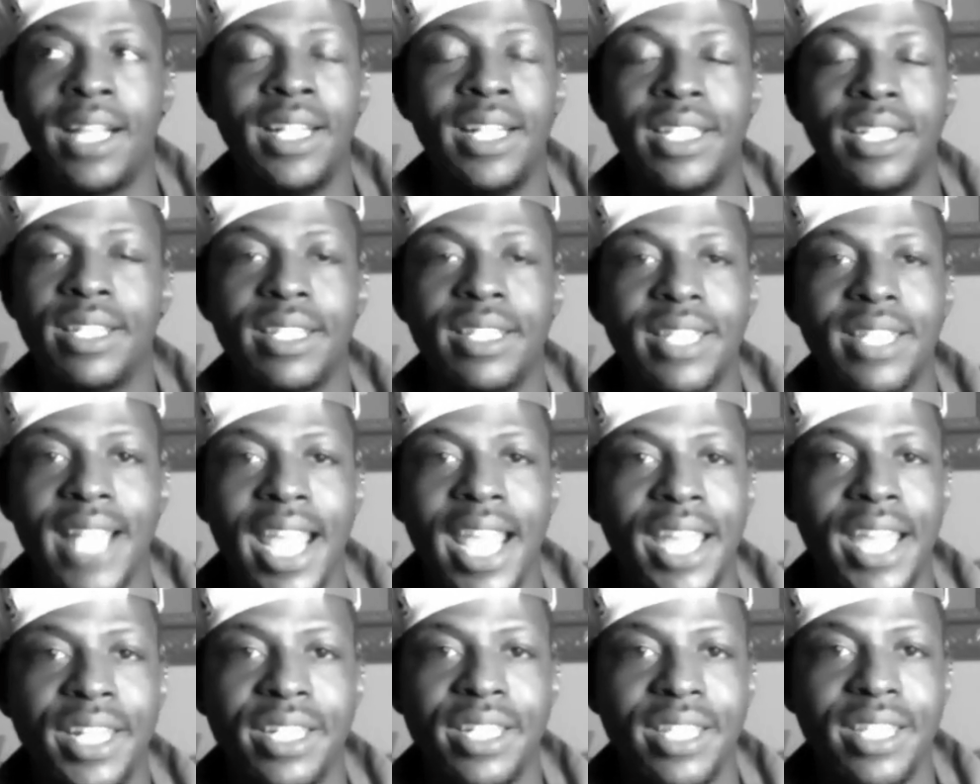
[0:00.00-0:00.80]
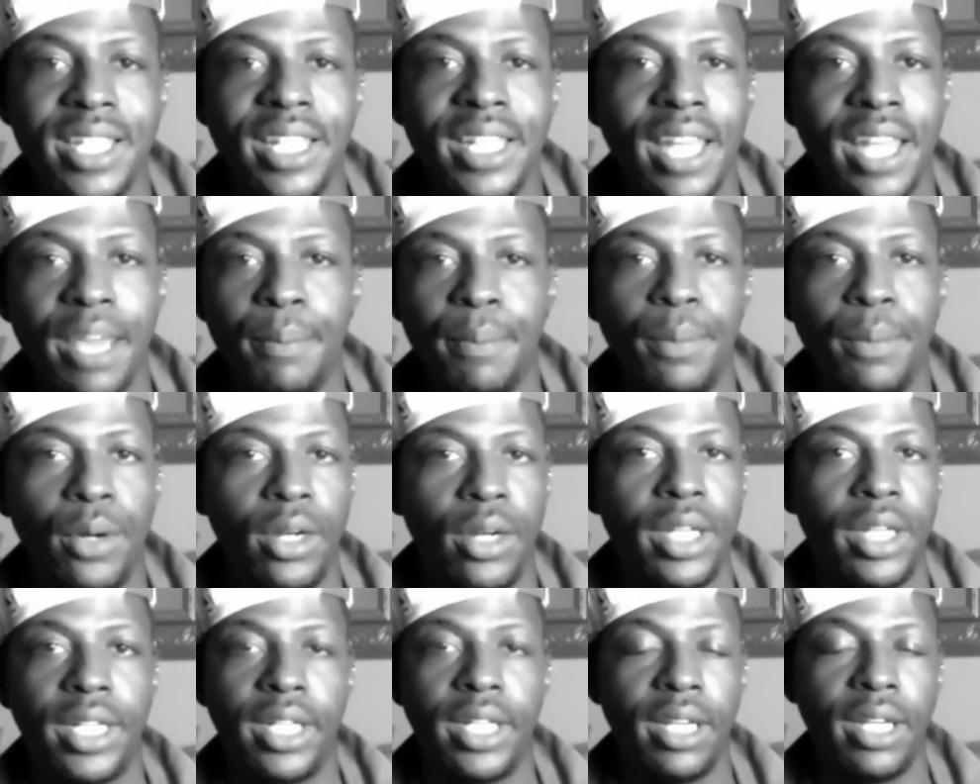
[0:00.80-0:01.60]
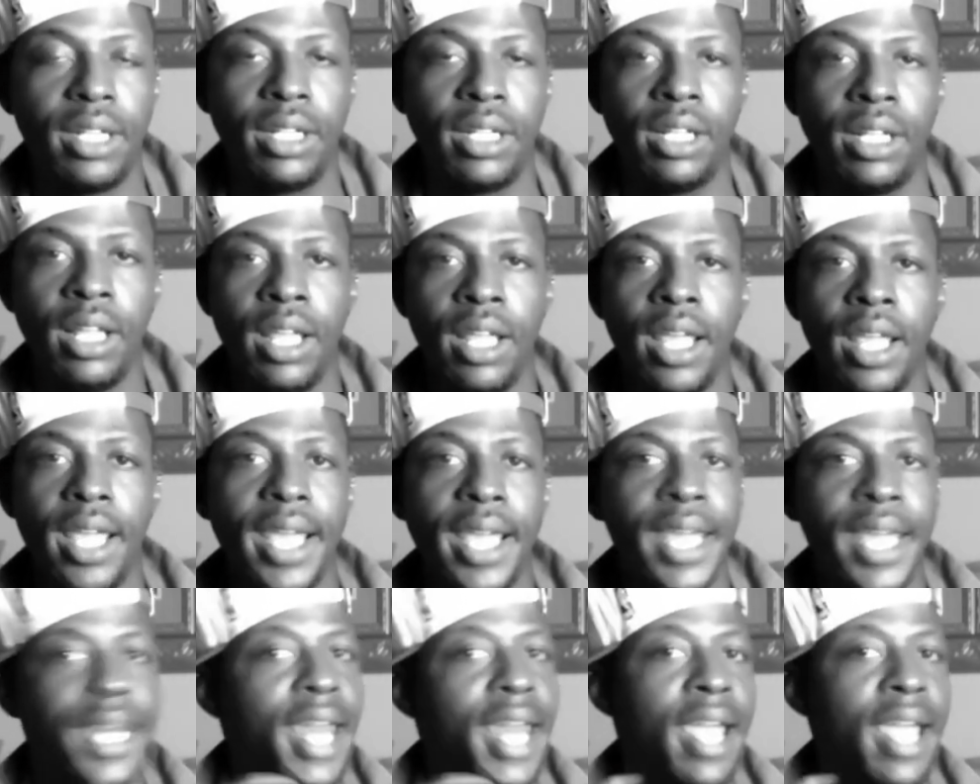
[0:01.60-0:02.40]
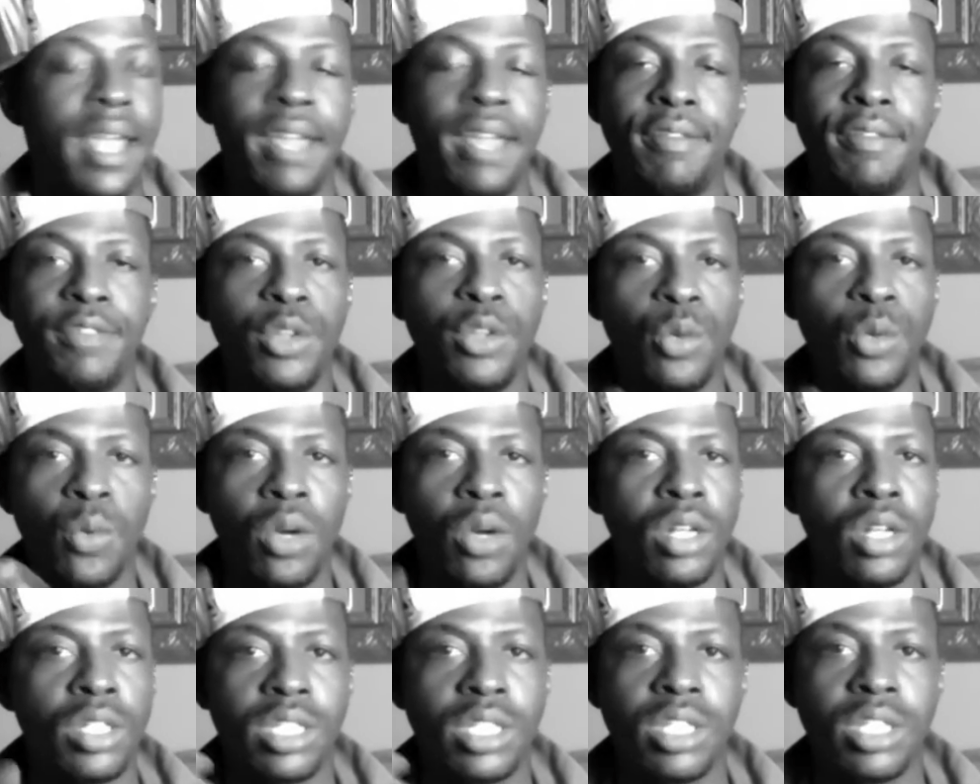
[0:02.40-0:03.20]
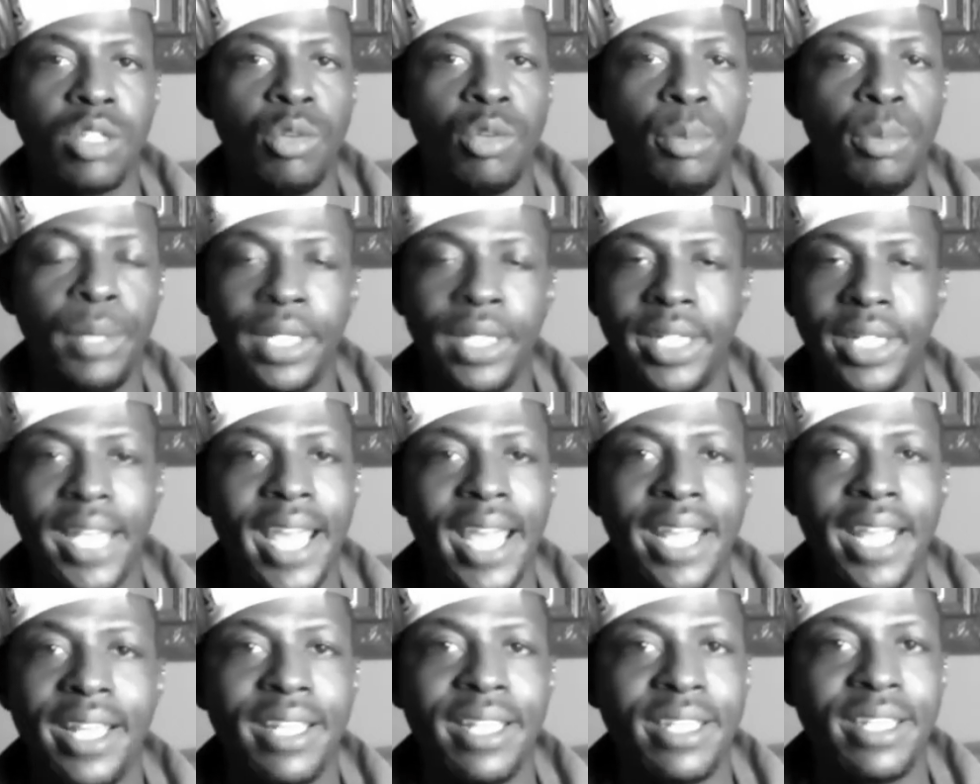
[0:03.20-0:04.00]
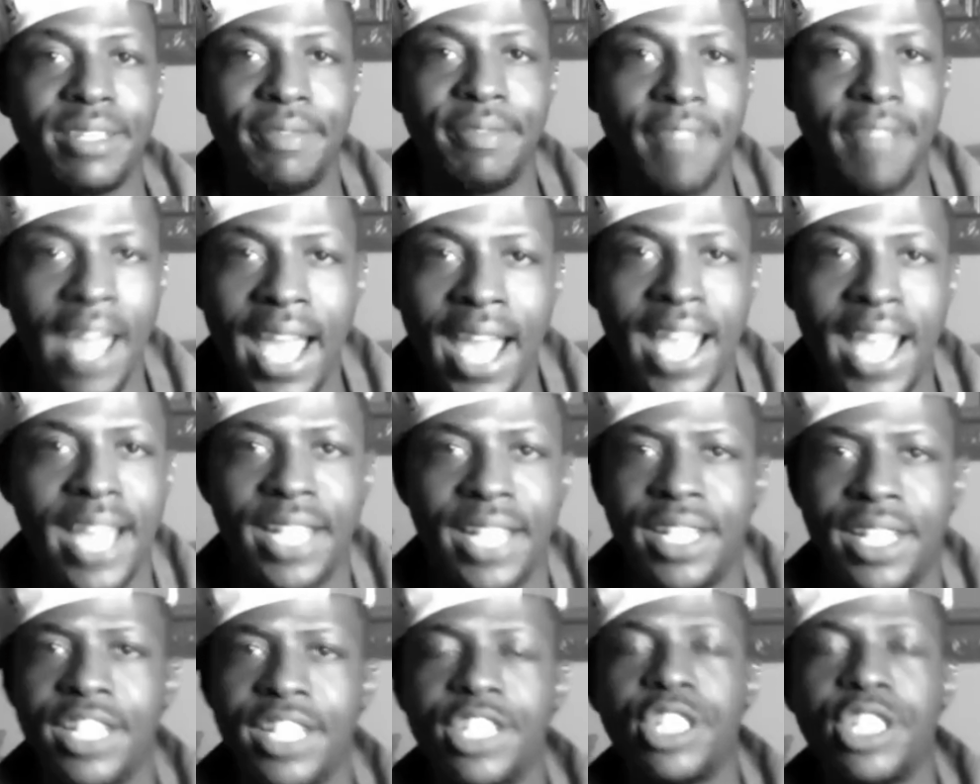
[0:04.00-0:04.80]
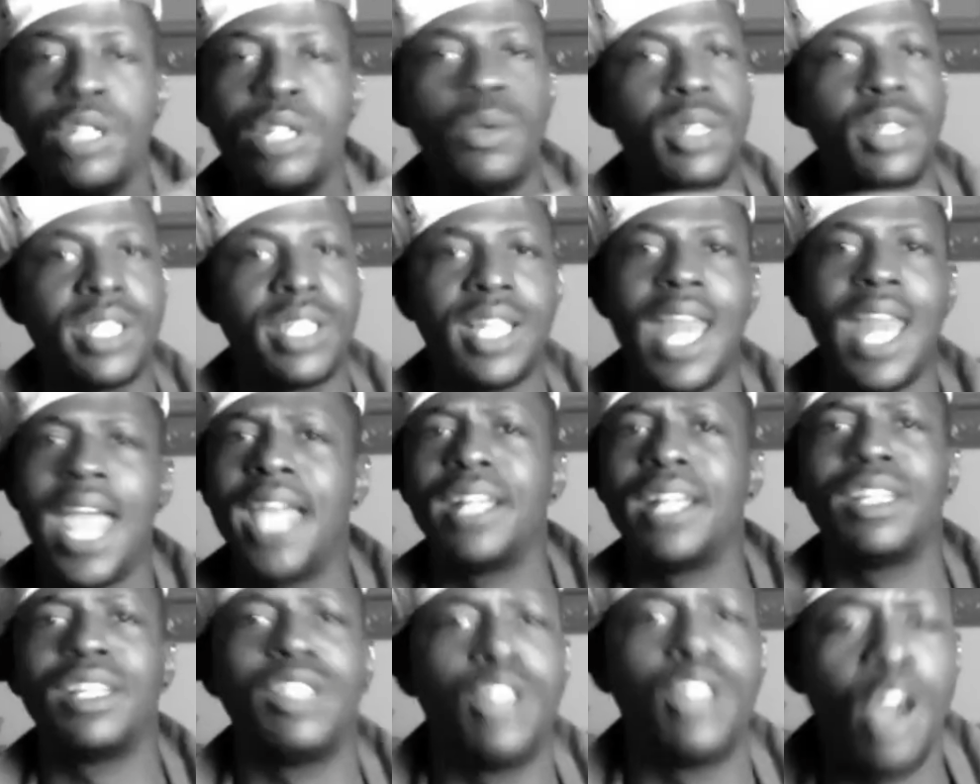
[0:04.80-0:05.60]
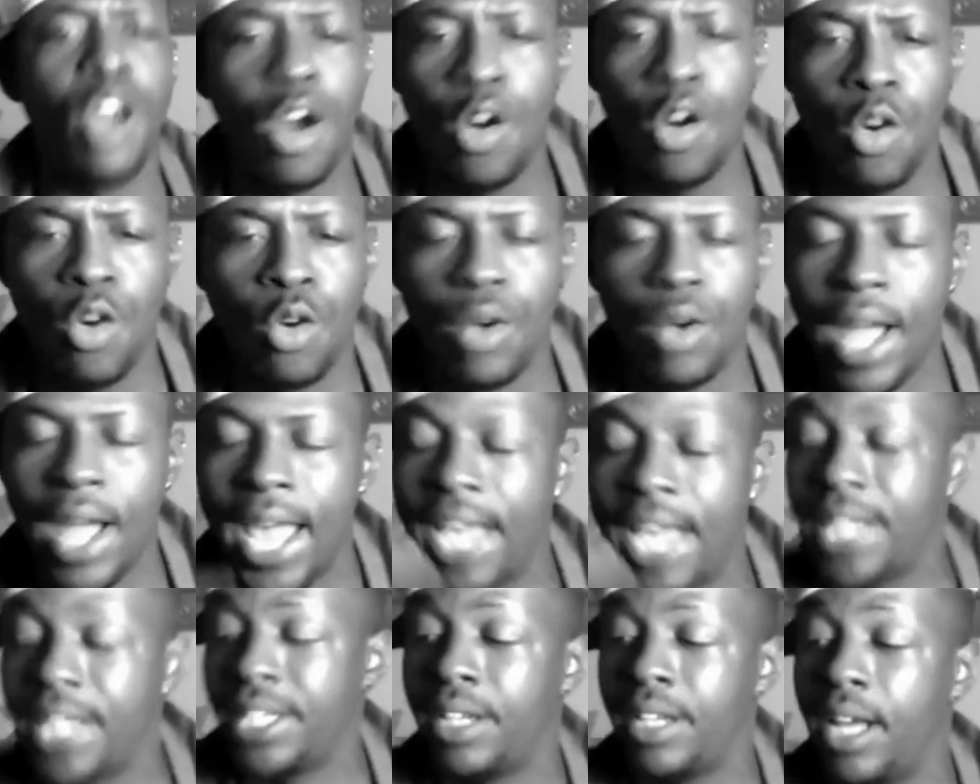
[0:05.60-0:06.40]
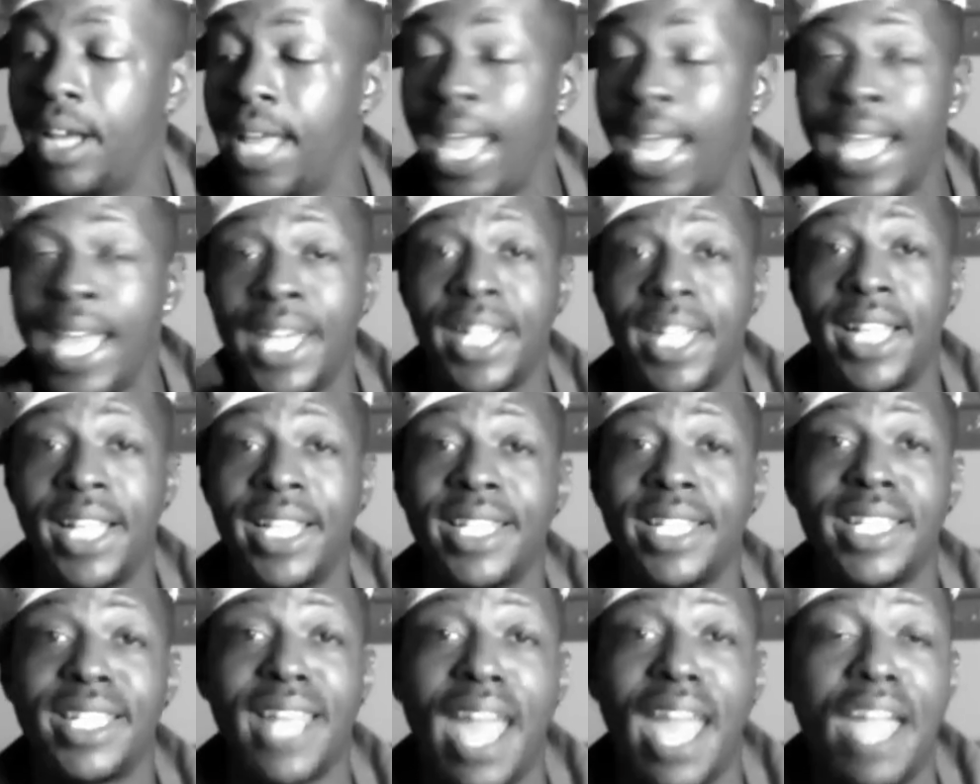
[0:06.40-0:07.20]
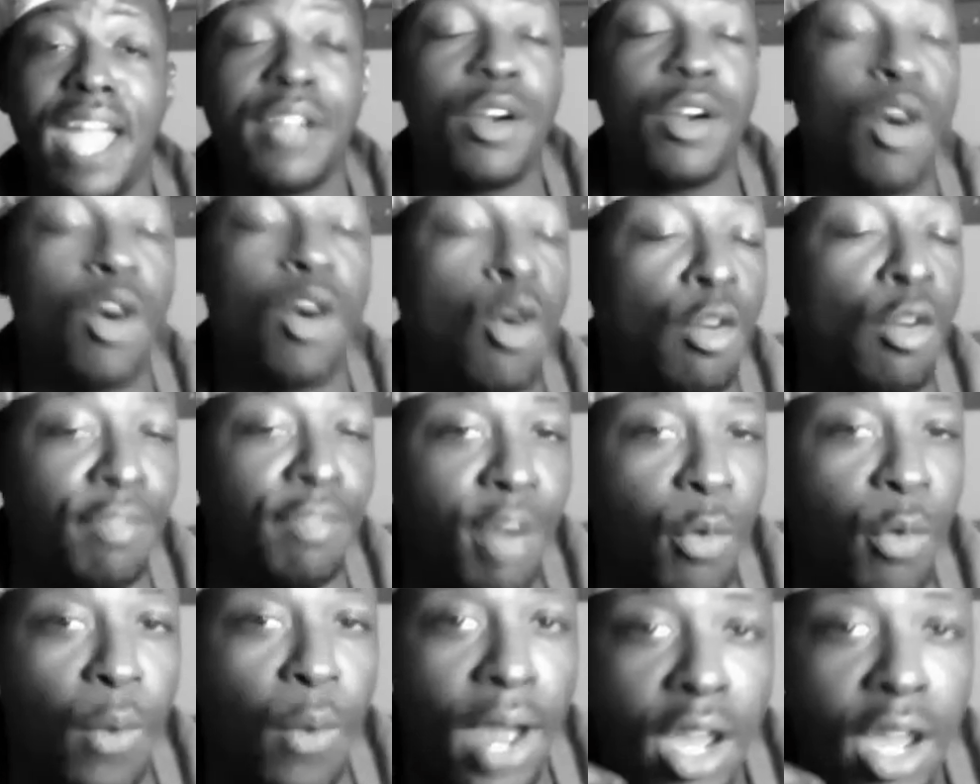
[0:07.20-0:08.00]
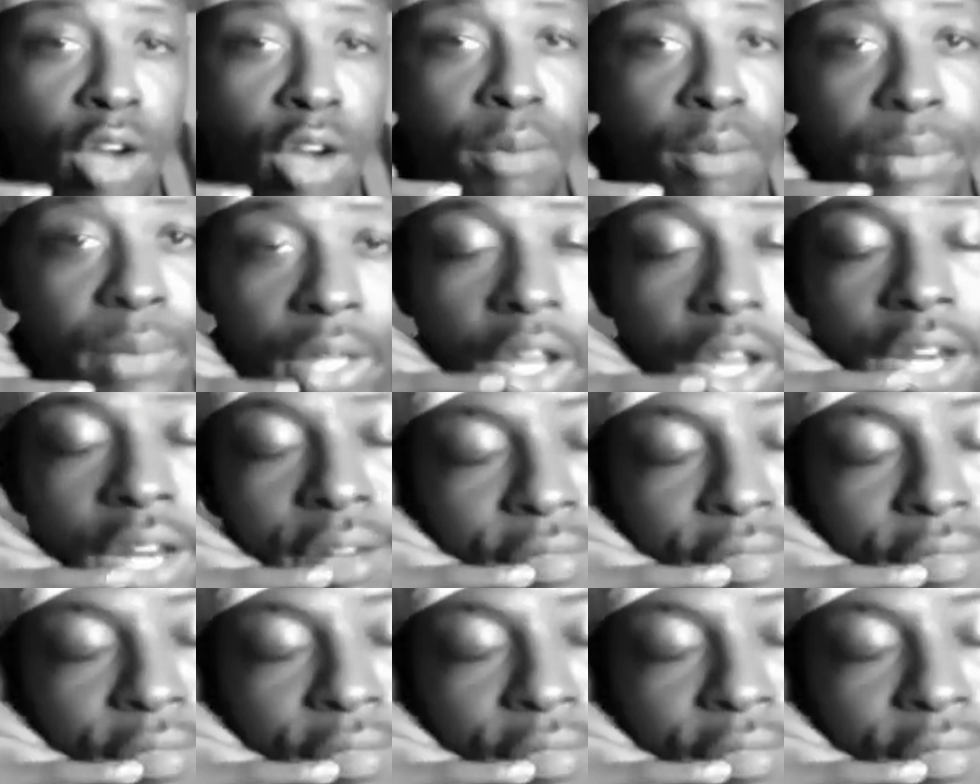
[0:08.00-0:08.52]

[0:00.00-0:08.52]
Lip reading: stand to see that boy there. And if you want to sue me, that is fine. And she was like, no, Hannah is like overwhelmed on the